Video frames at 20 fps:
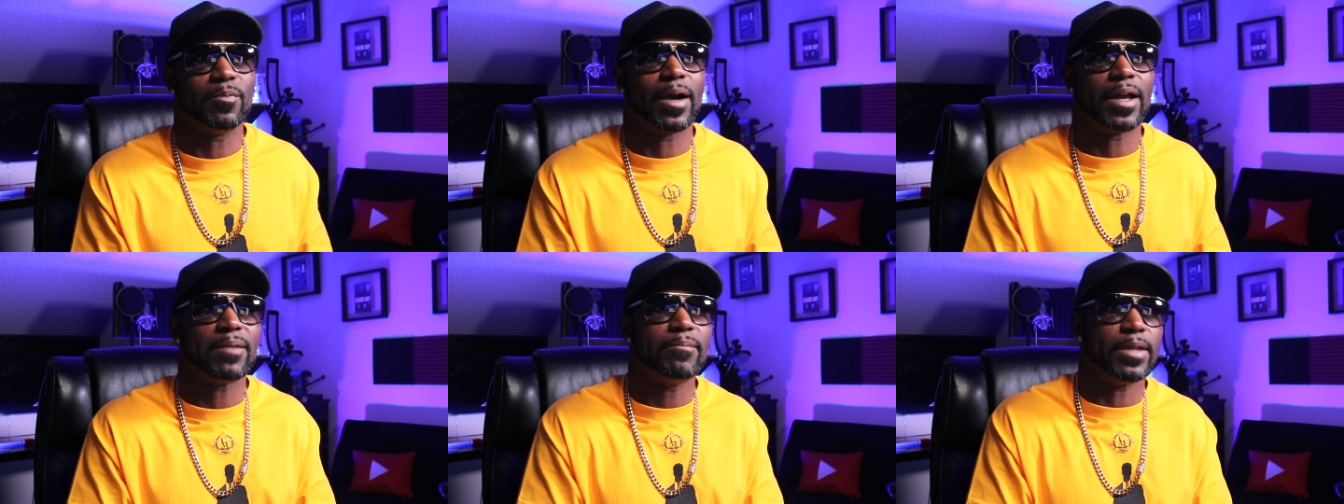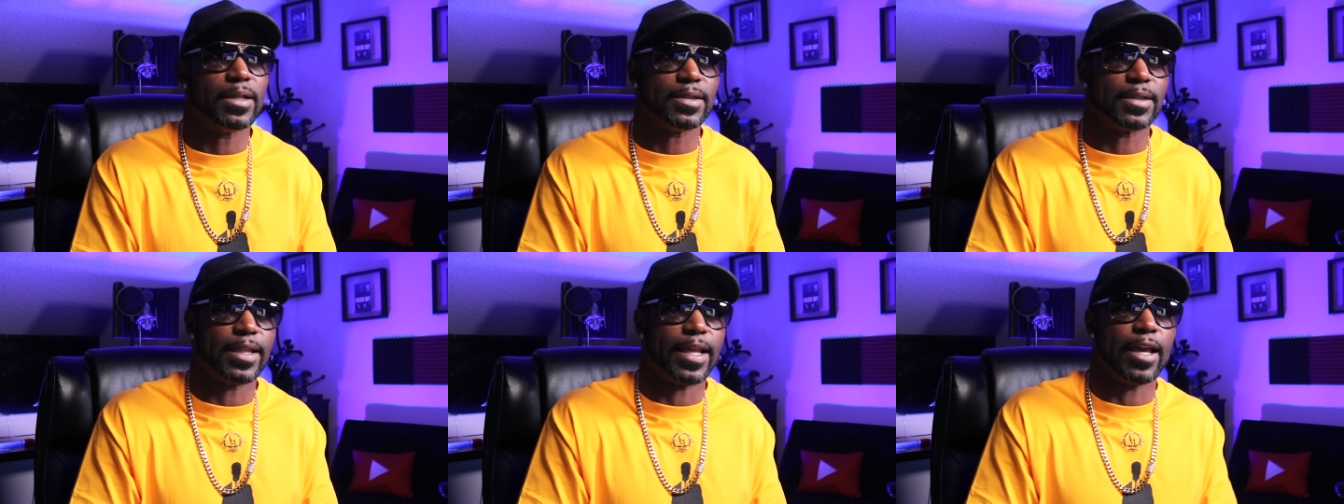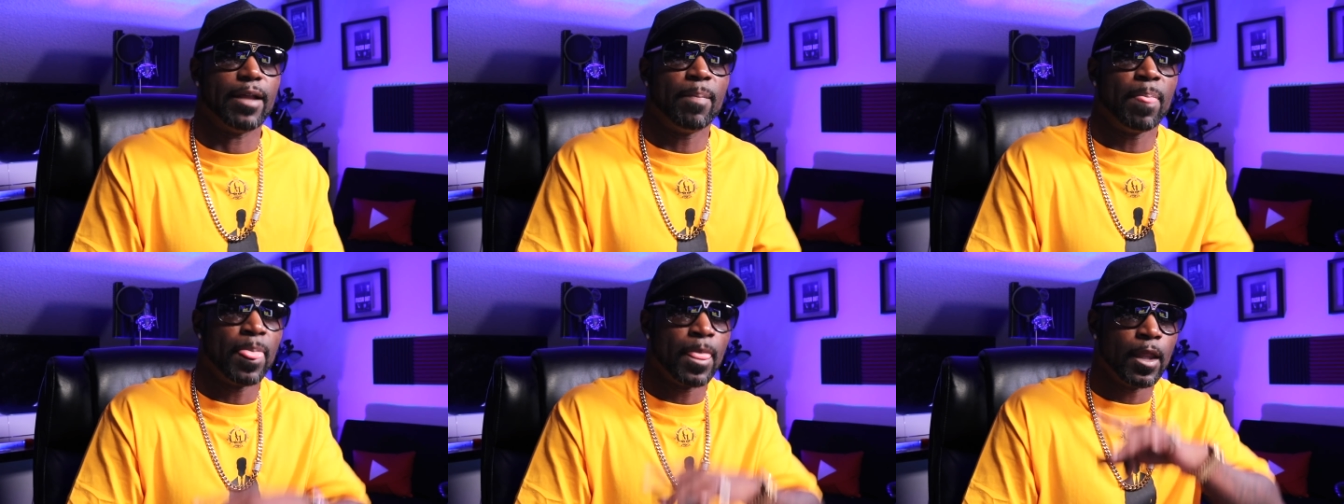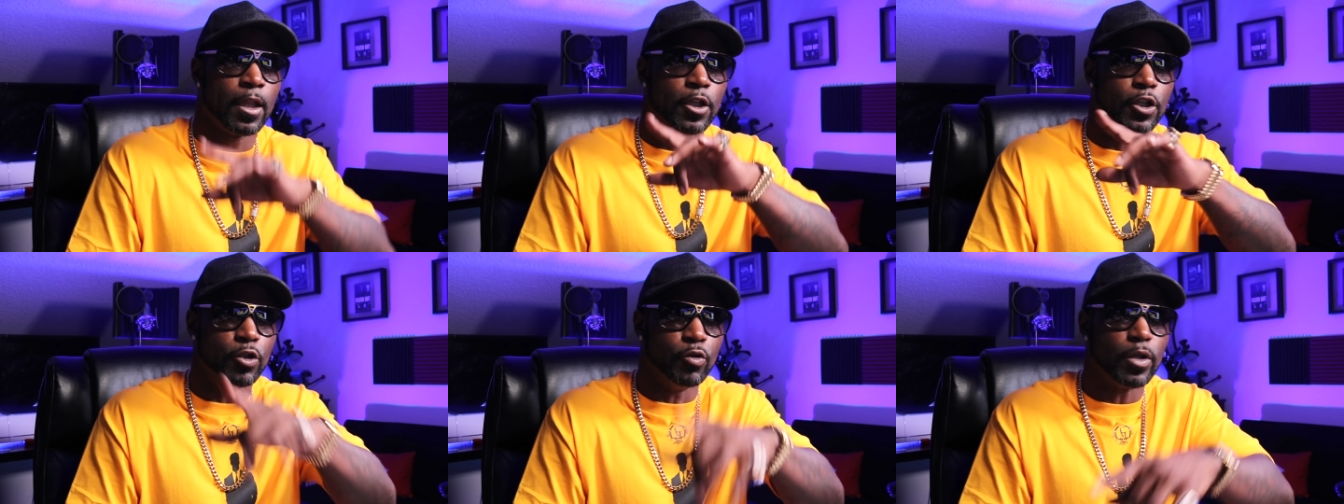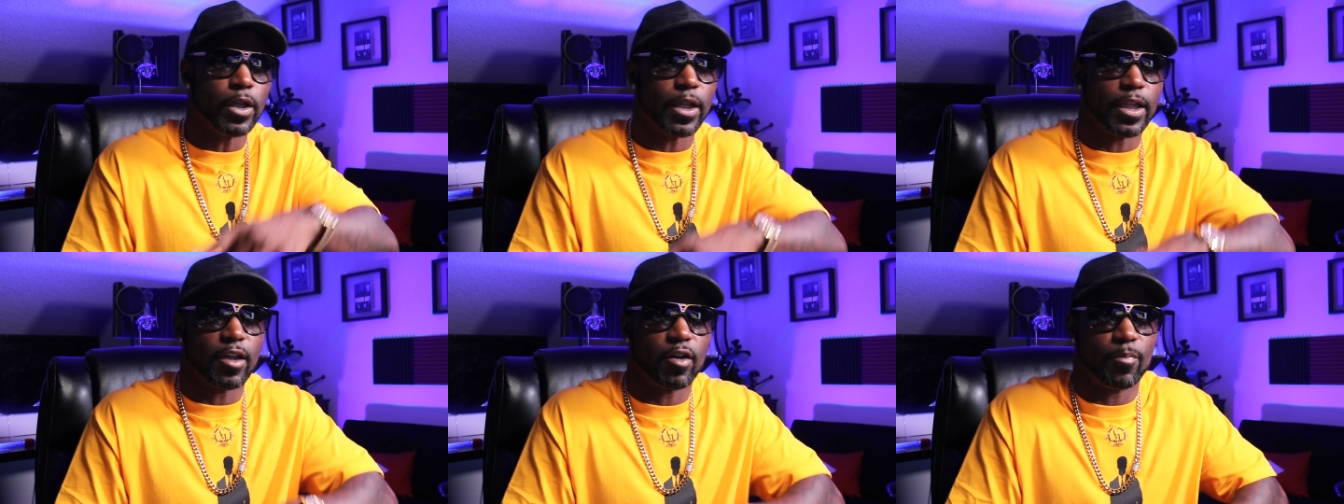have missed that. You
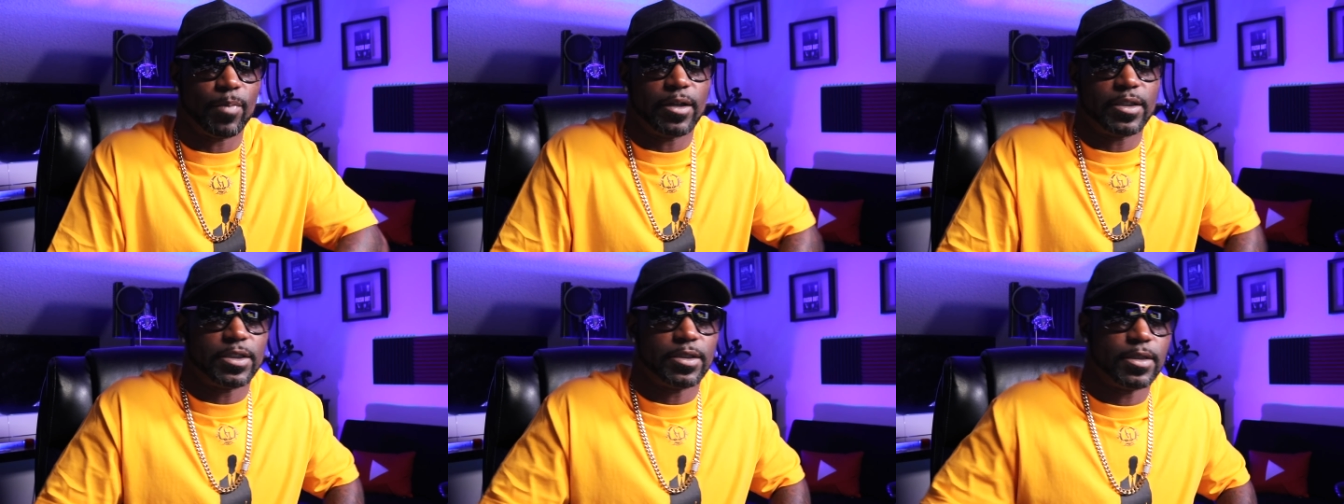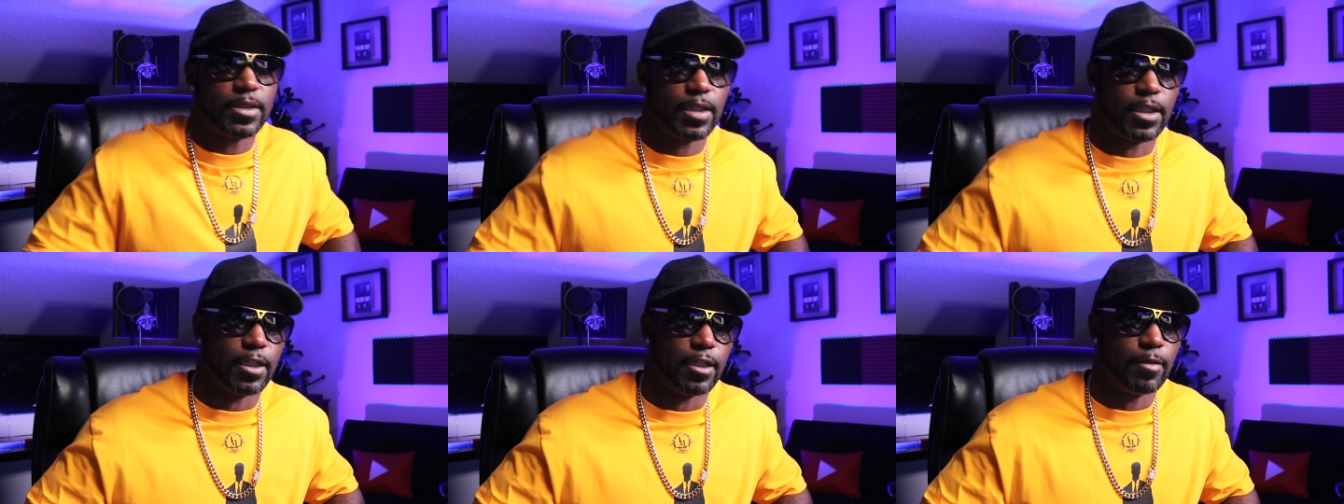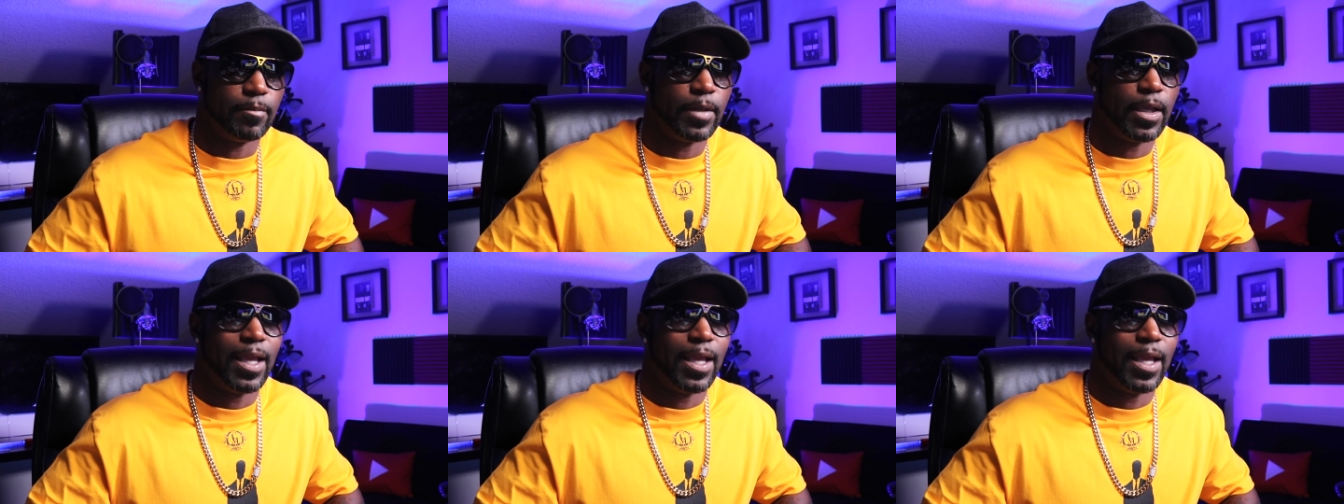can help out your team.